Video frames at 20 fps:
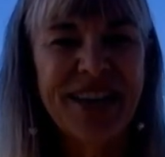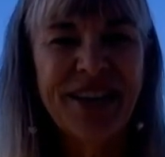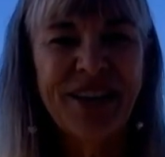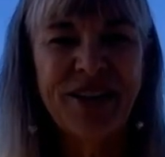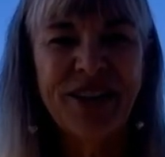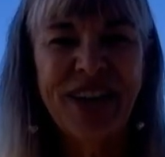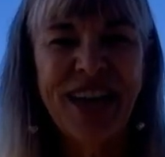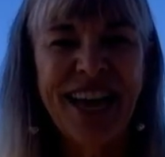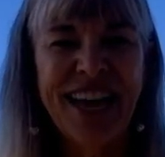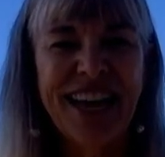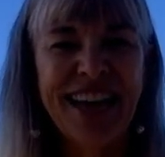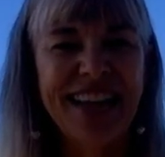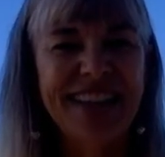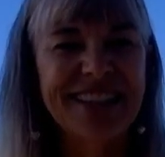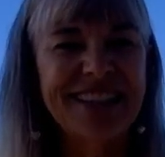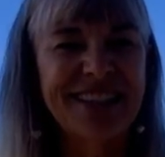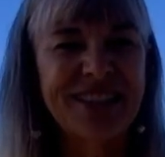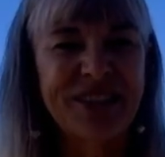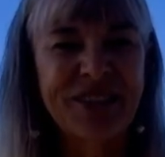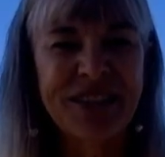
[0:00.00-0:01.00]
Okay,
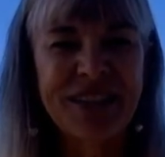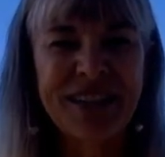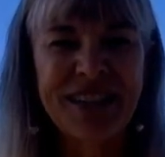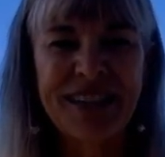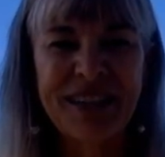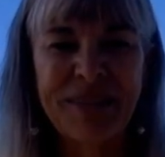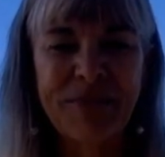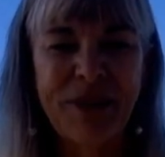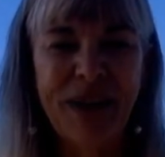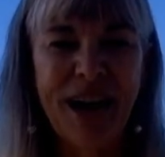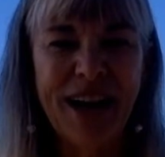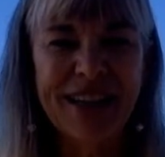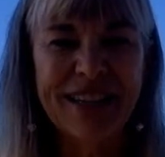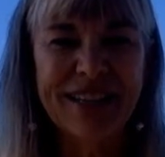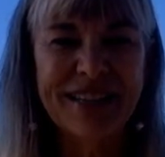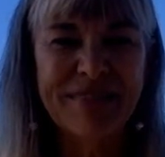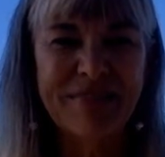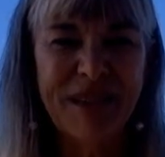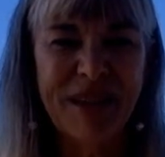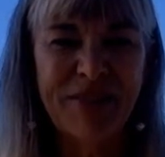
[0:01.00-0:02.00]
let's do the little
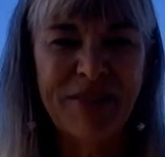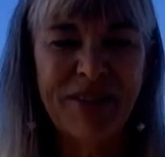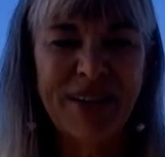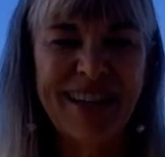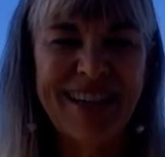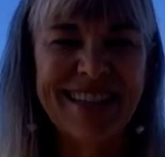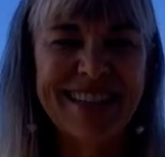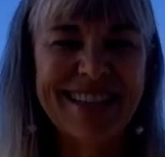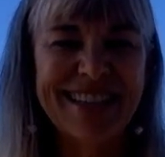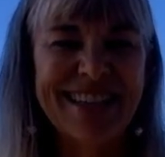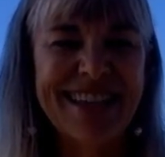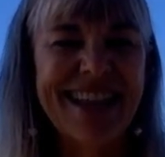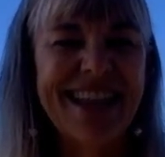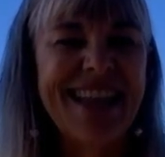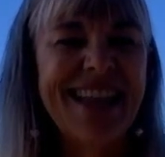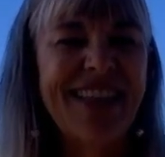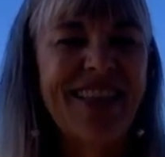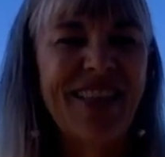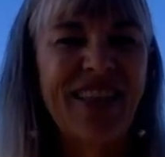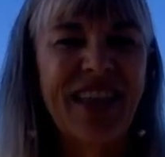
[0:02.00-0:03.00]
practice, my friends.
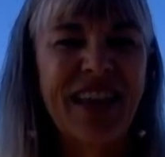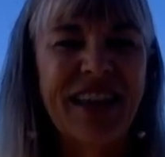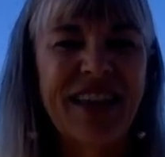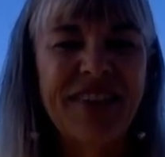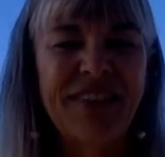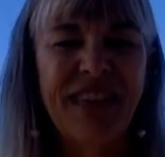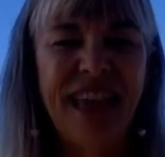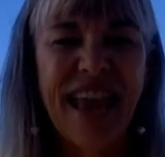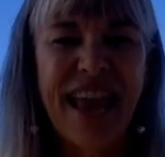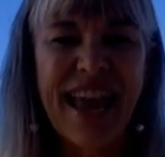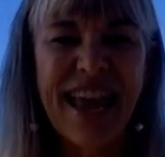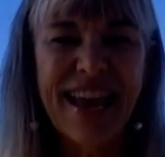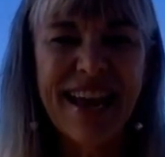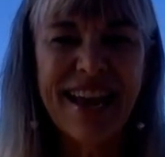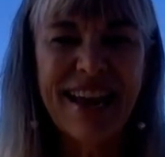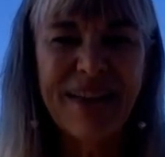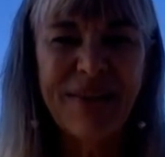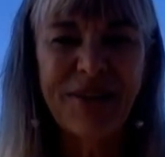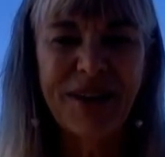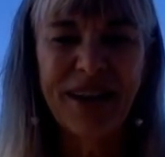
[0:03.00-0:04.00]
Think of
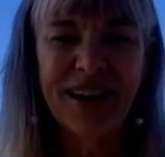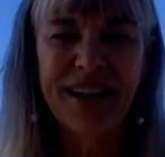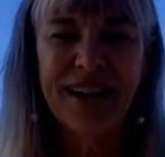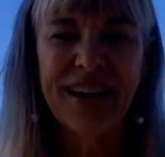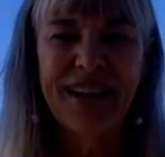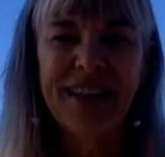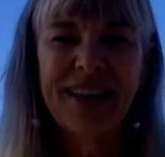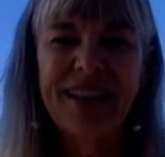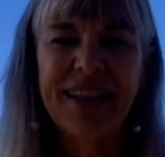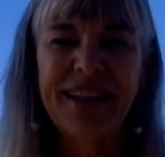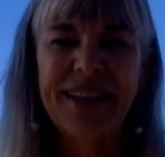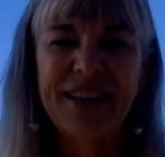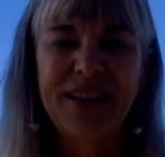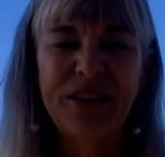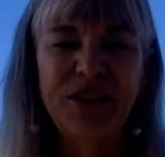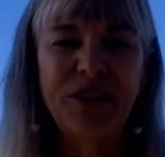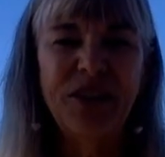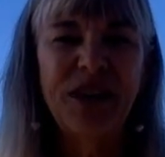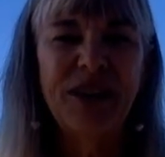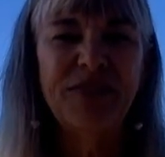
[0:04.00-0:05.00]
anyone that
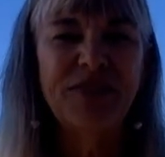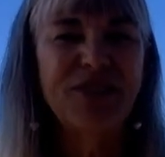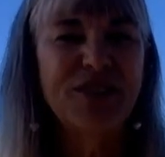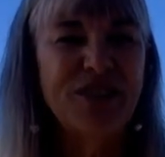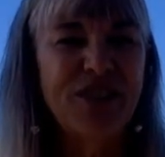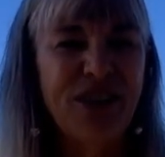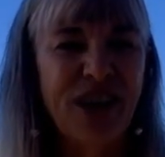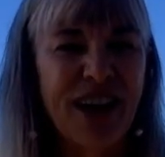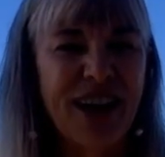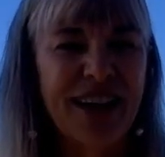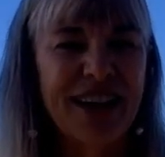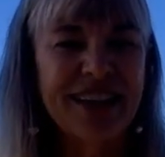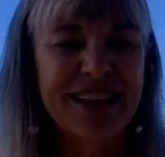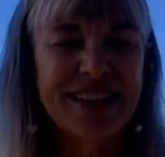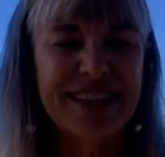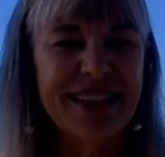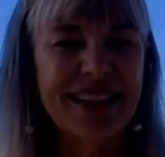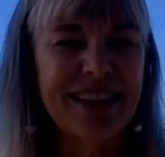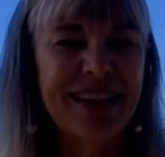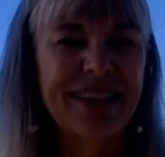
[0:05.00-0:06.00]
you have not
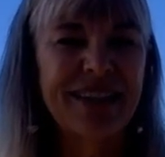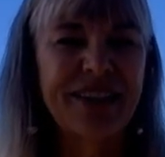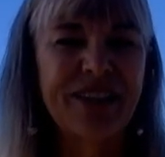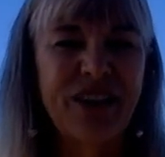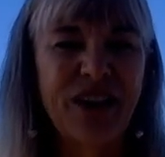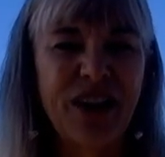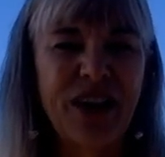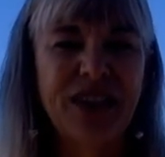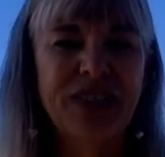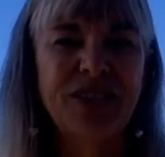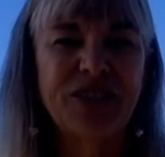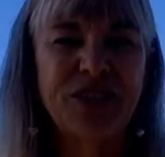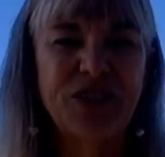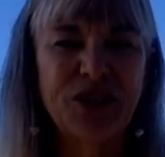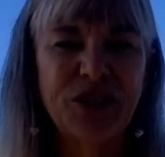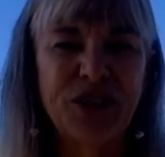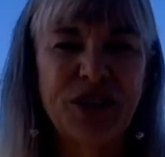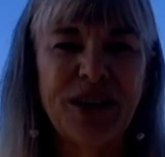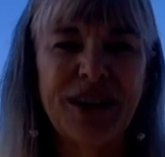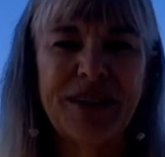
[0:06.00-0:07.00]
extended God's
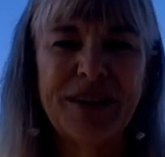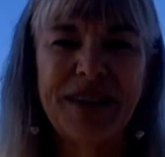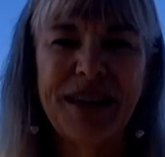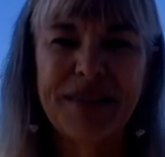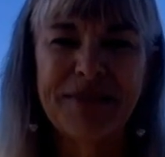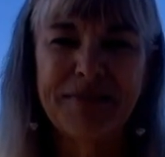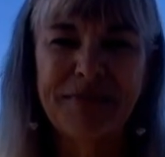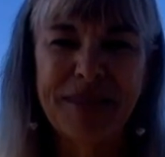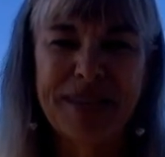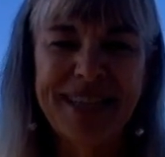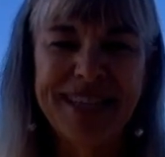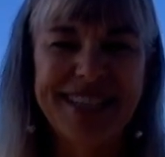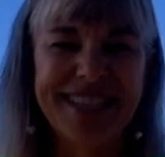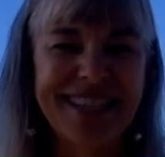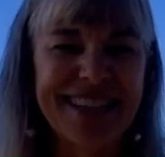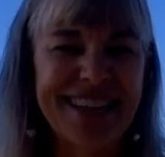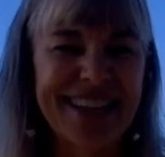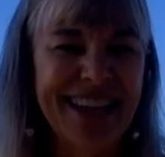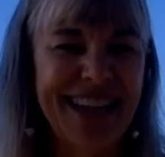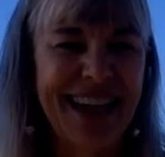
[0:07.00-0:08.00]
joy and
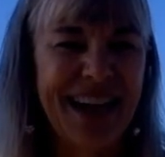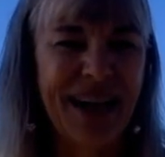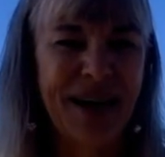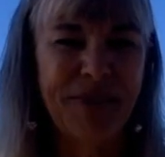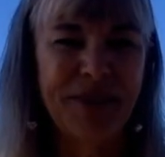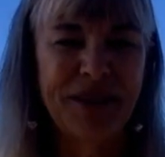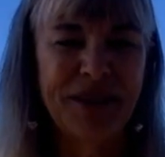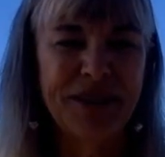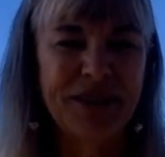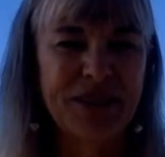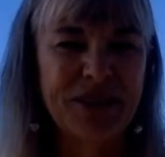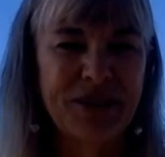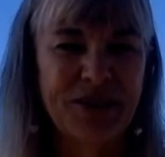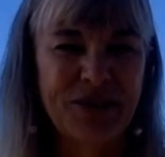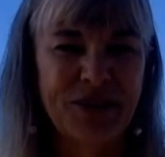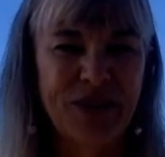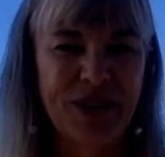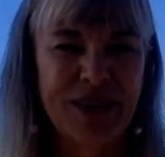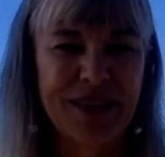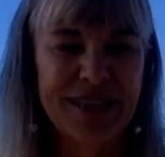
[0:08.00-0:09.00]
peace and happiness
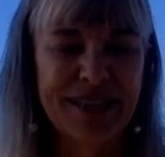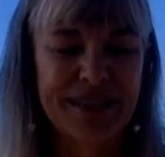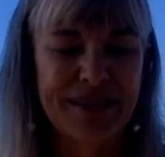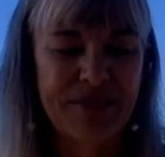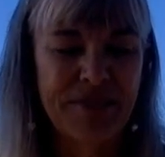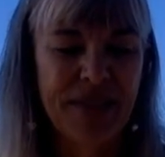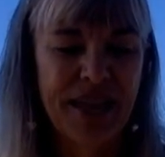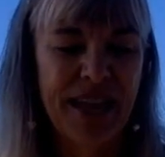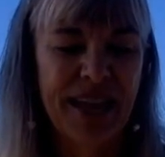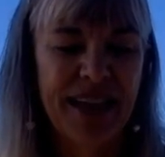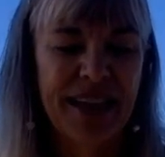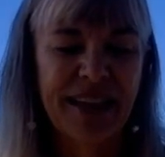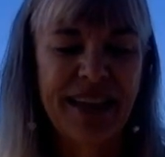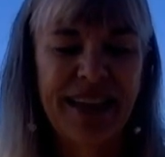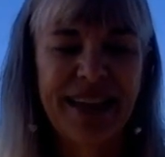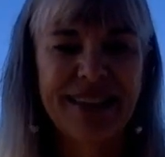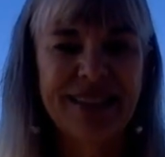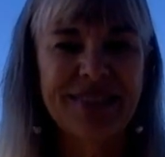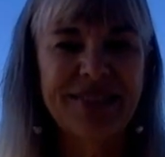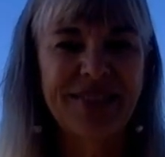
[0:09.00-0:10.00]
towards. And
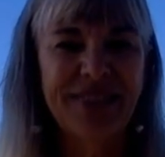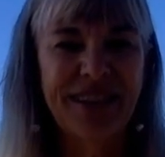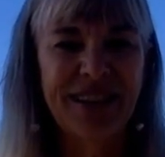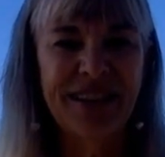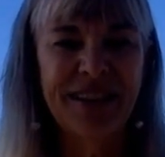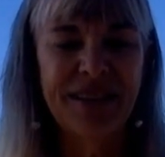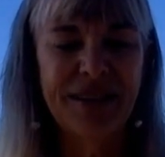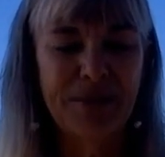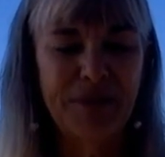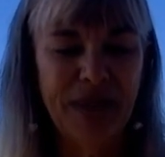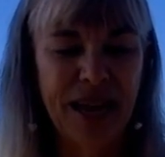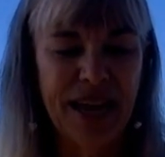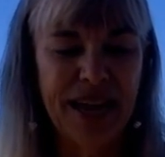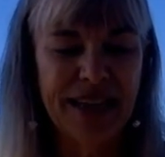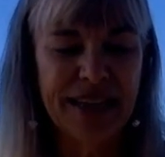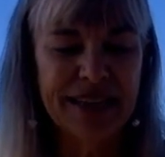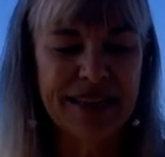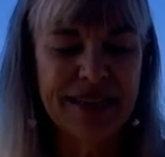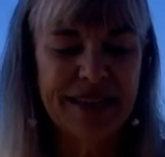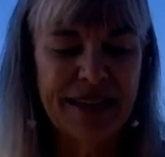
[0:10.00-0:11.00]
let's fill in the
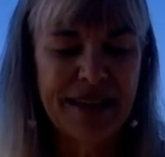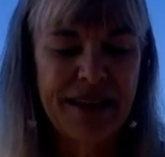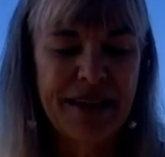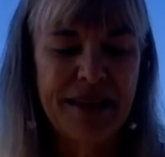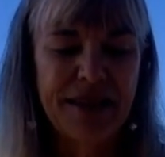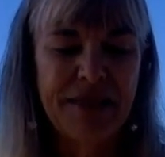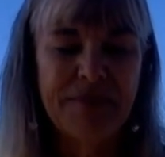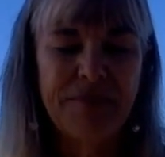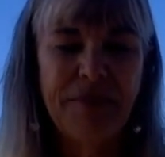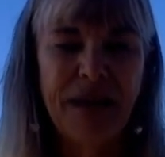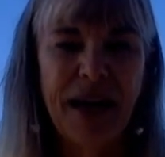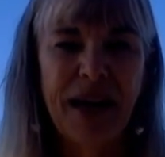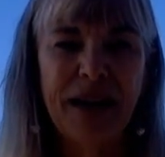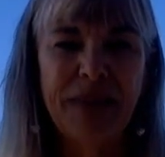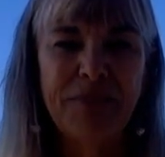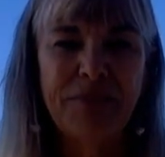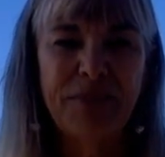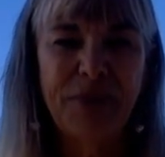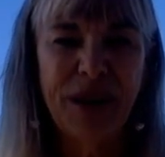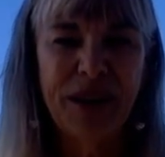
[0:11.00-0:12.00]
blanks. My
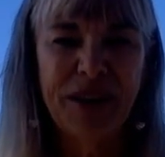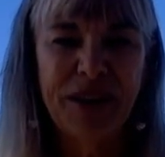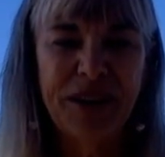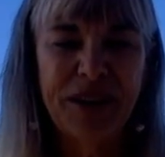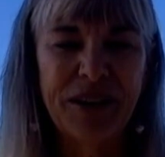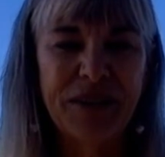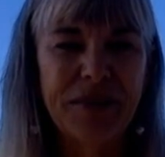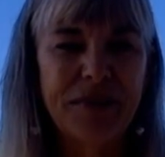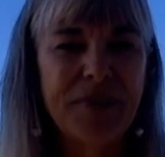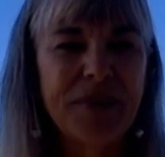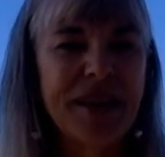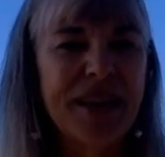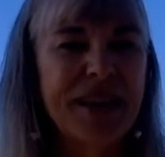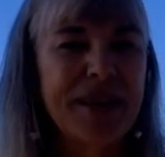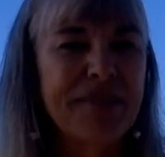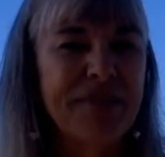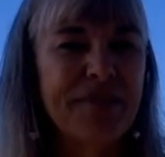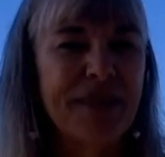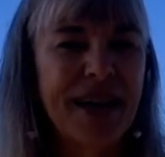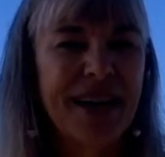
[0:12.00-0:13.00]
brother,
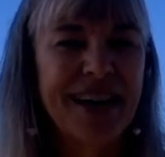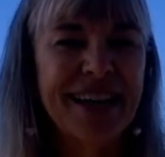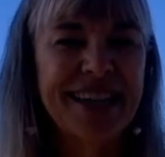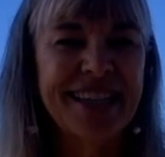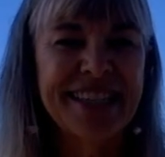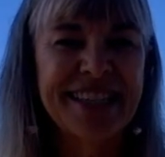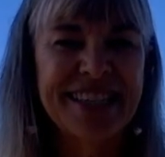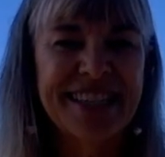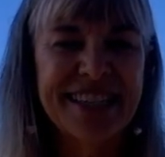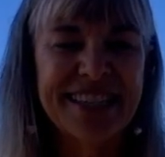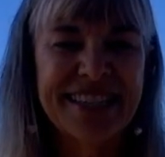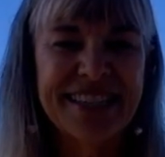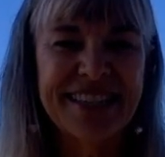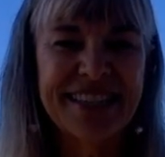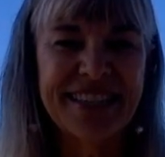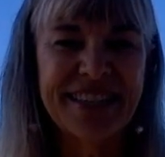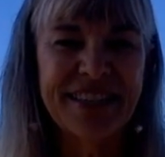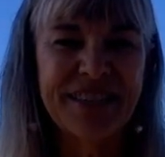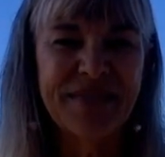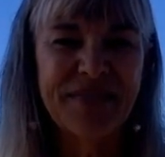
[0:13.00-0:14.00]
my
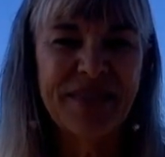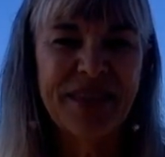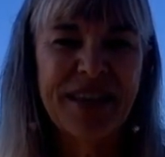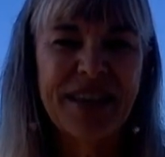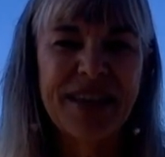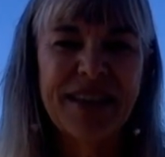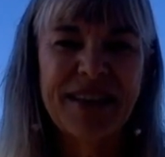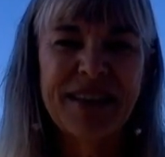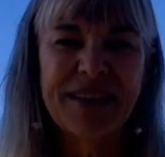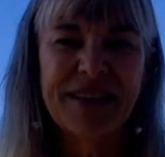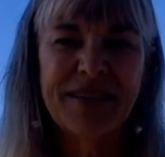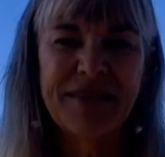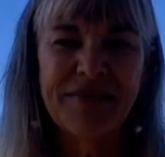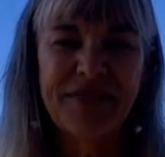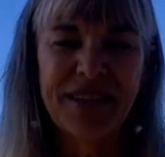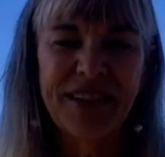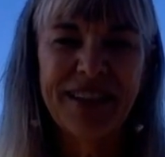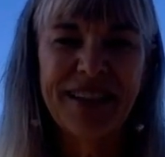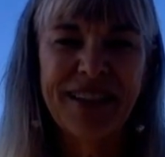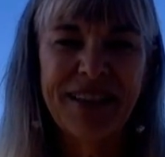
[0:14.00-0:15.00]
sister,
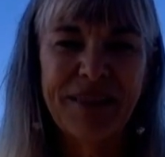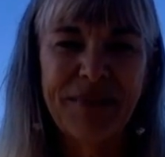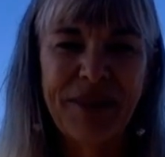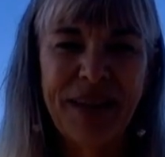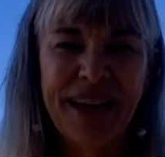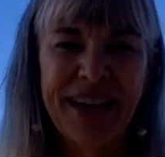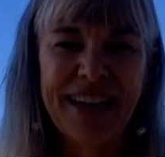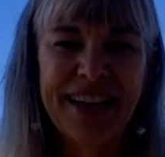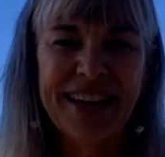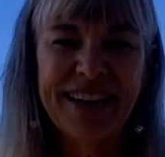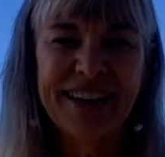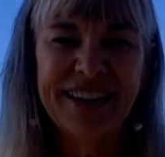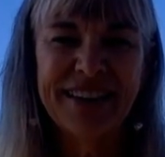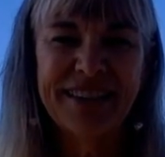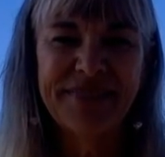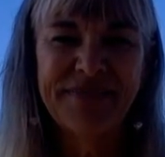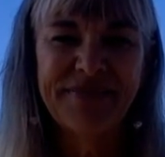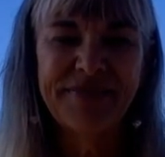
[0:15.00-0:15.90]
fill in the blank here.